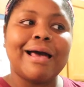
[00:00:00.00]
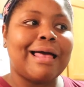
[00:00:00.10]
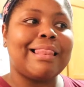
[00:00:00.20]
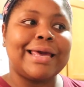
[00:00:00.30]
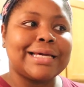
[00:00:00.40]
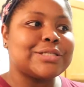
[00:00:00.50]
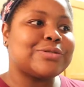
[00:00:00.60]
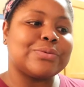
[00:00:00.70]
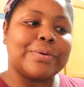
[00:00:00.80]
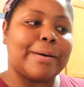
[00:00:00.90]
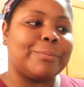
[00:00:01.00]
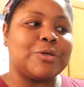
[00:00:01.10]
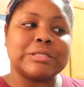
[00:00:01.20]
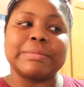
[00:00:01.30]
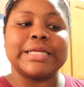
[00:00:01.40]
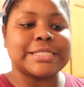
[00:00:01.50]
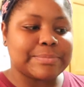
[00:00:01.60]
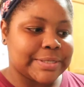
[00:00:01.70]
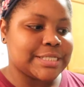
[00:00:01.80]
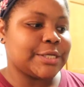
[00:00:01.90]
I like to um, use my
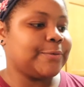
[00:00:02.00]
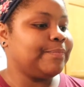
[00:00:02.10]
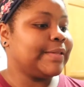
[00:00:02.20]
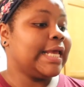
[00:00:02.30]
Nespresso.